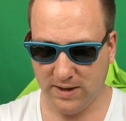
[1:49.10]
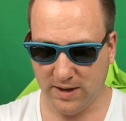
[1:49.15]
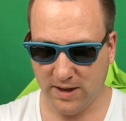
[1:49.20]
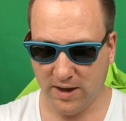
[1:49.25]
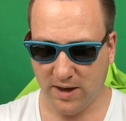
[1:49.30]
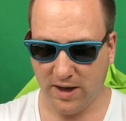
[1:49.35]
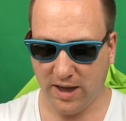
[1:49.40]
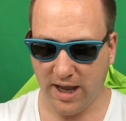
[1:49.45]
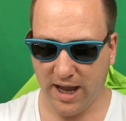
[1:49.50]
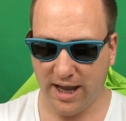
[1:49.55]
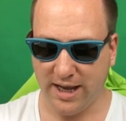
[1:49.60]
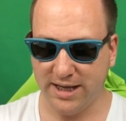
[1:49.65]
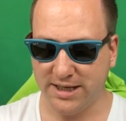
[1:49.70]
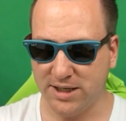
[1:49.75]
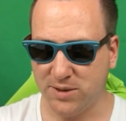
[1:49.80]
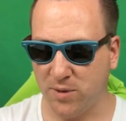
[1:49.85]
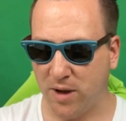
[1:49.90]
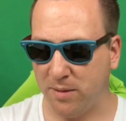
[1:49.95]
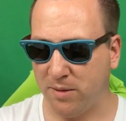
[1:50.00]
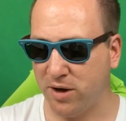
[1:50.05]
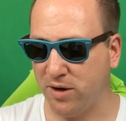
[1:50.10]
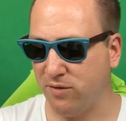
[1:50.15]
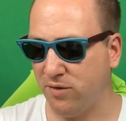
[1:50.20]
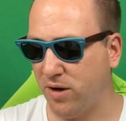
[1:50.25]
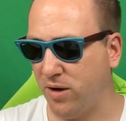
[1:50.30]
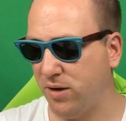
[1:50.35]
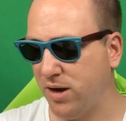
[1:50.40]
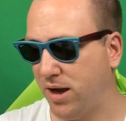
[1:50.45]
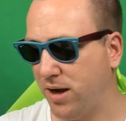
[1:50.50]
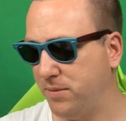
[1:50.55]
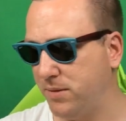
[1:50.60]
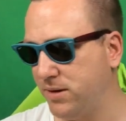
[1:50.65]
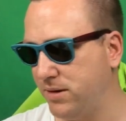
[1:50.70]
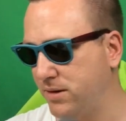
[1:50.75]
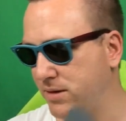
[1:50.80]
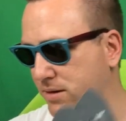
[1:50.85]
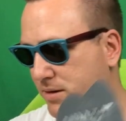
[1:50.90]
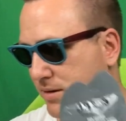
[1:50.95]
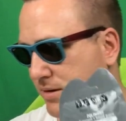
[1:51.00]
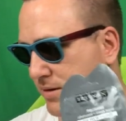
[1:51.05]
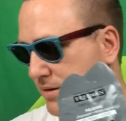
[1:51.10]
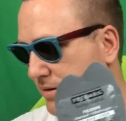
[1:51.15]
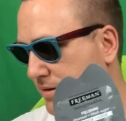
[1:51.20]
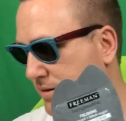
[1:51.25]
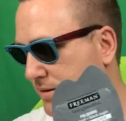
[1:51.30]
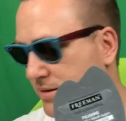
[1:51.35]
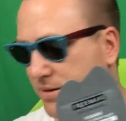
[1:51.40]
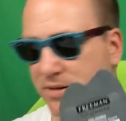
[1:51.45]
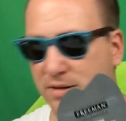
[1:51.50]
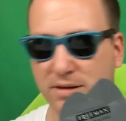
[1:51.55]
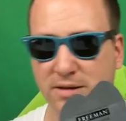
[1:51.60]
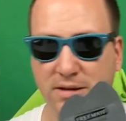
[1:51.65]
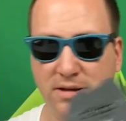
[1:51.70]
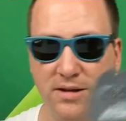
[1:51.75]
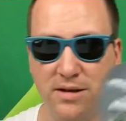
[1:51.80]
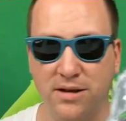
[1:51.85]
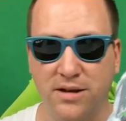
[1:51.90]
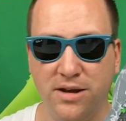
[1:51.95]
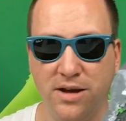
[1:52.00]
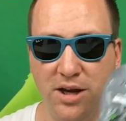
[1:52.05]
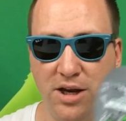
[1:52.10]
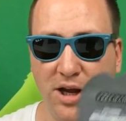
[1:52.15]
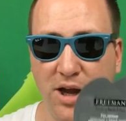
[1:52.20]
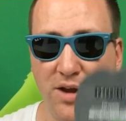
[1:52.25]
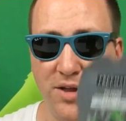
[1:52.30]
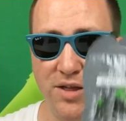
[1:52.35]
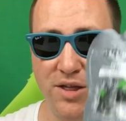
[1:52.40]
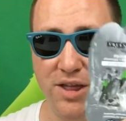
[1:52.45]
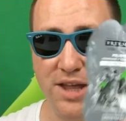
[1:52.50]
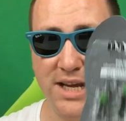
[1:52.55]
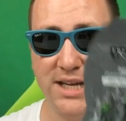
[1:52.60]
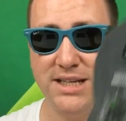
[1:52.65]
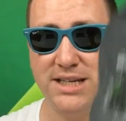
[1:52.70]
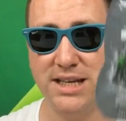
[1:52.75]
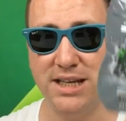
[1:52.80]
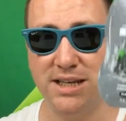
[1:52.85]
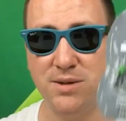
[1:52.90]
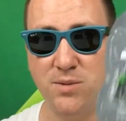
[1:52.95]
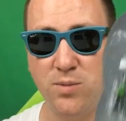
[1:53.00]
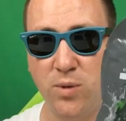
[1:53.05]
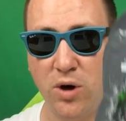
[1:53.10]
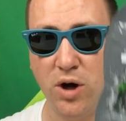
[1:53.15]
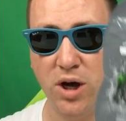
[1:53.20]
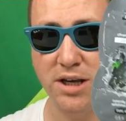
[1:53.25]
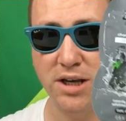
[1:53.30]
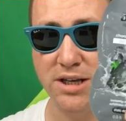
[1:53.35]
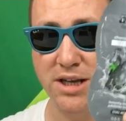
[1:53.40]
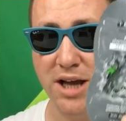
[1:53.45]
Okay, this is what I'm going to roll up. You know, this is what